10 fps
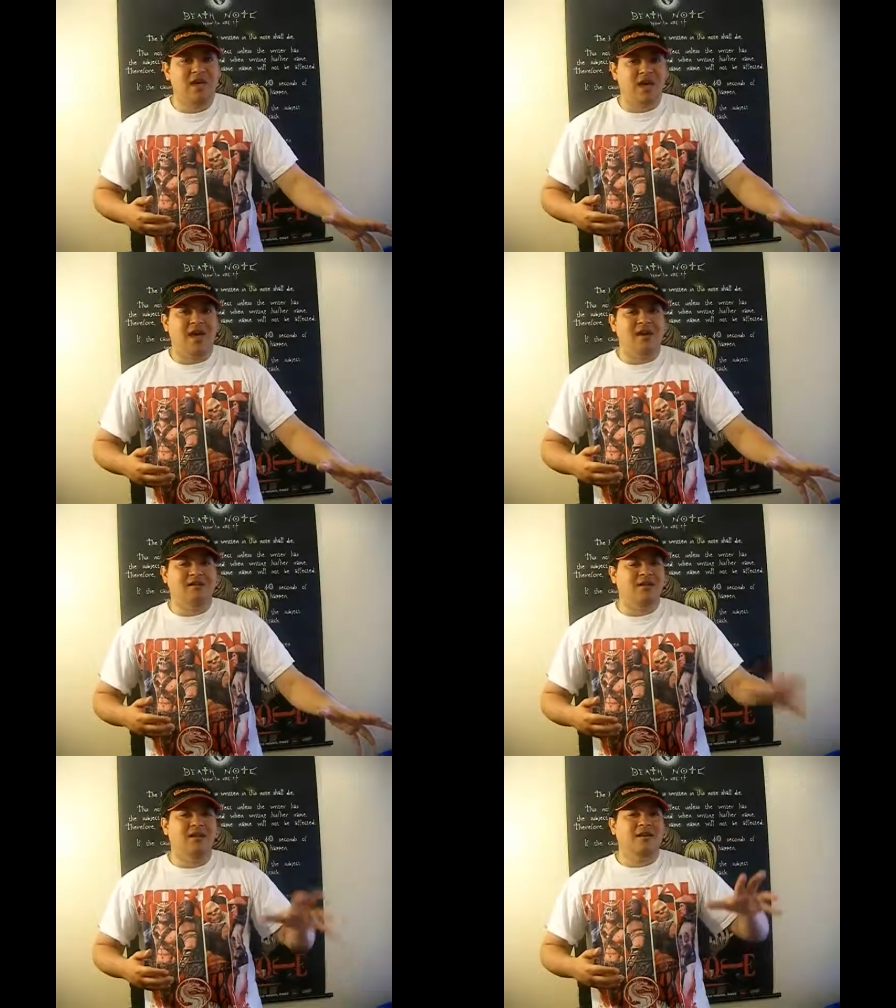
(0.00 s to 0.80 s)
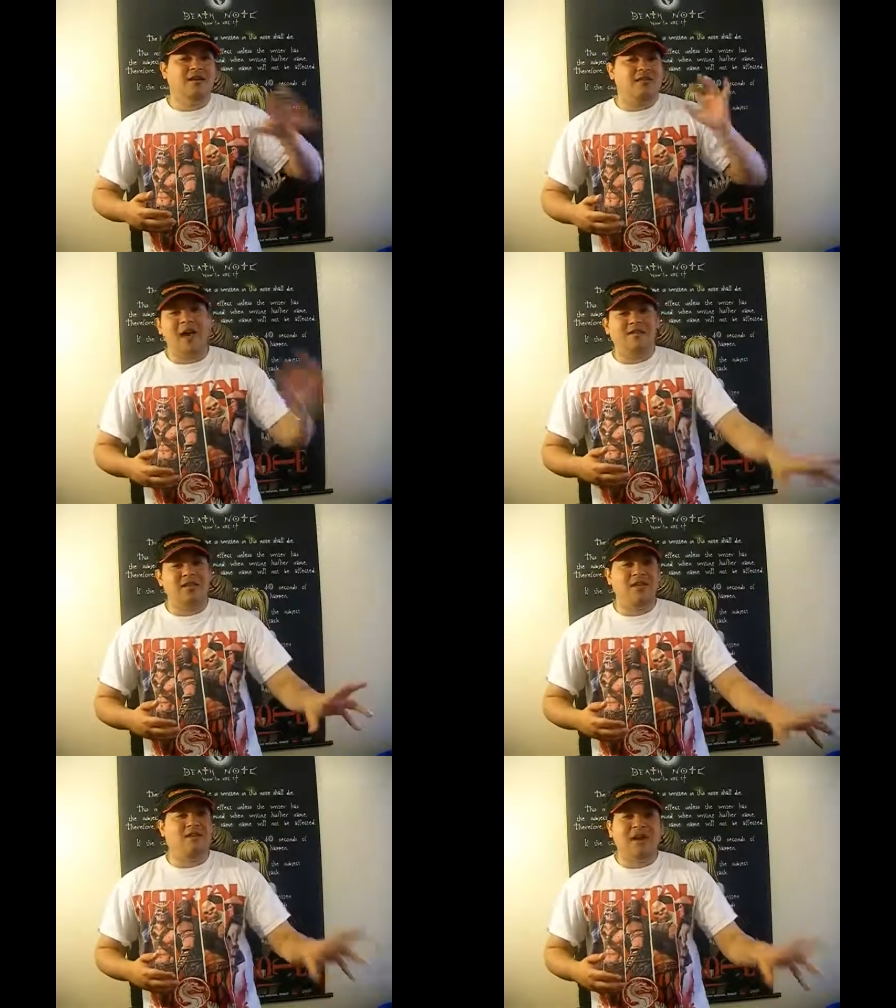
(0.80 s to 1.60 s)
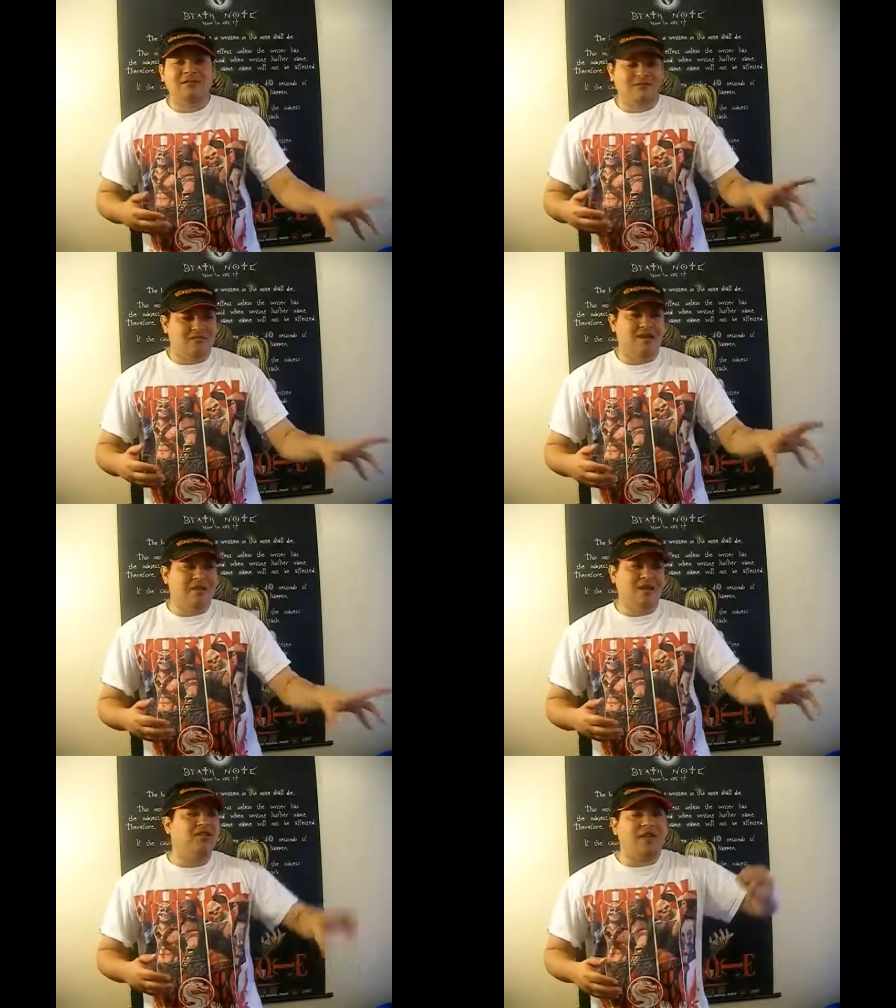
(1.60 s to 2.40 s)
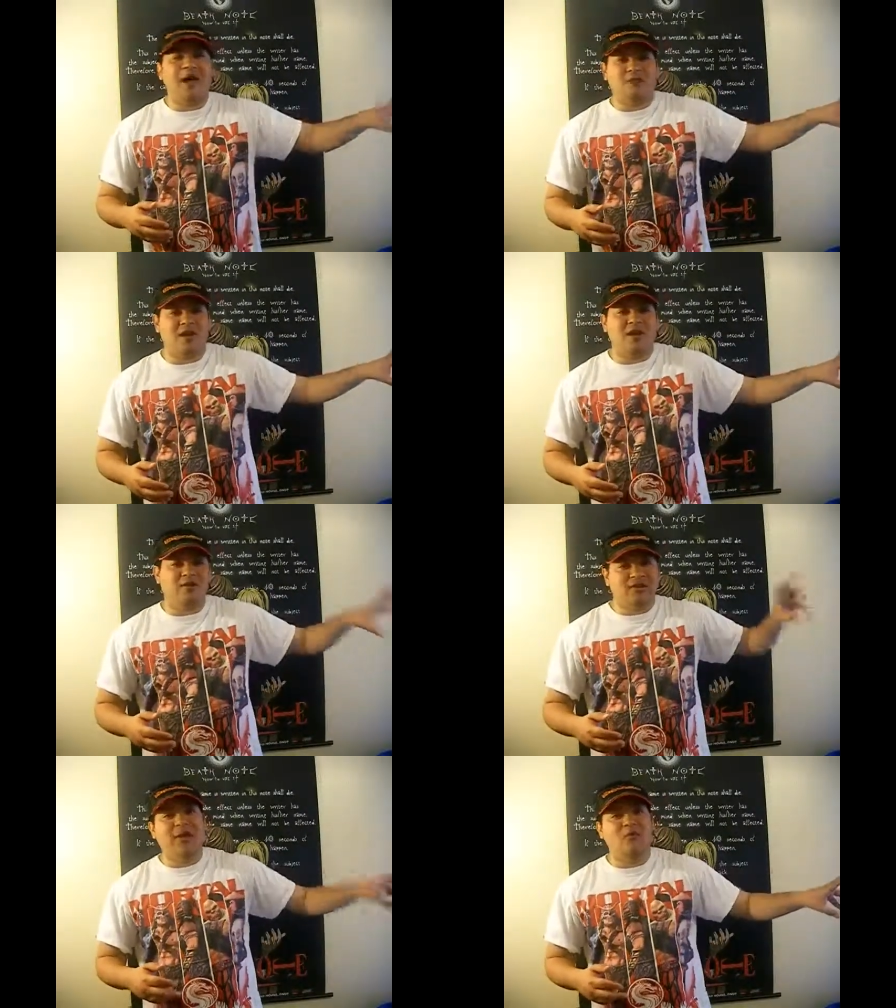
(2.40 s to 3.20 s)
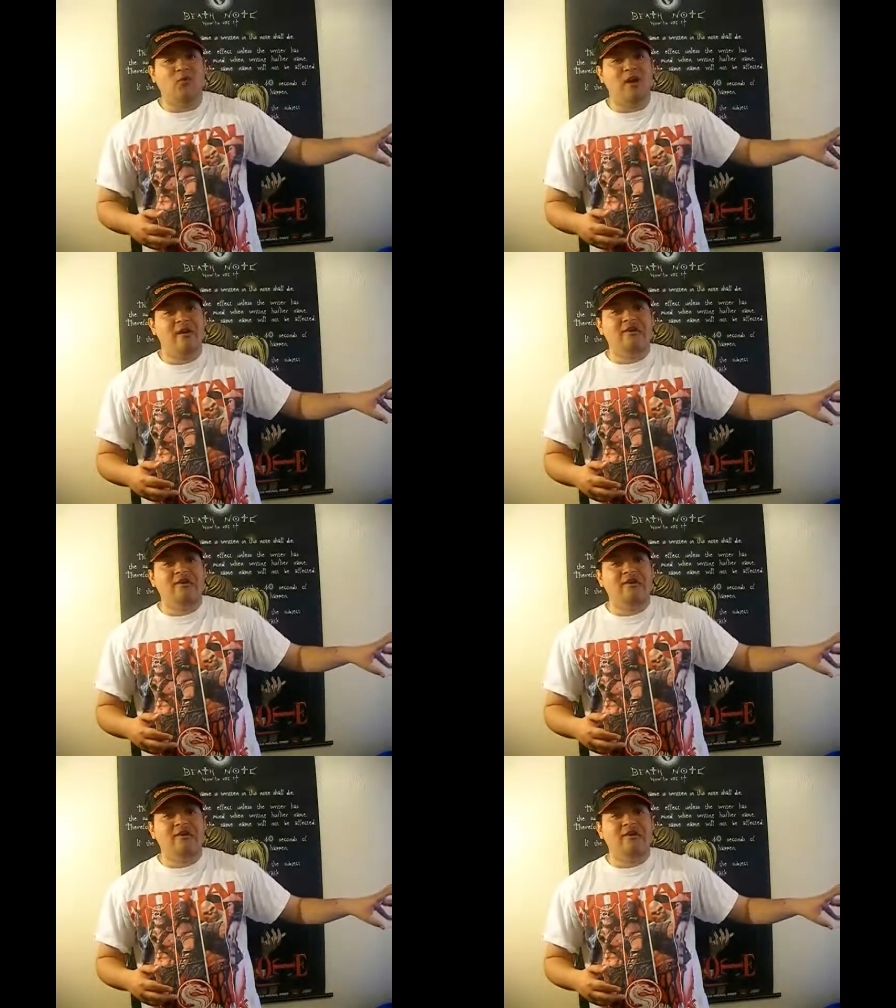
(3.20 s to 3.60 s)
And that thing is not, like, it's out there somewhere.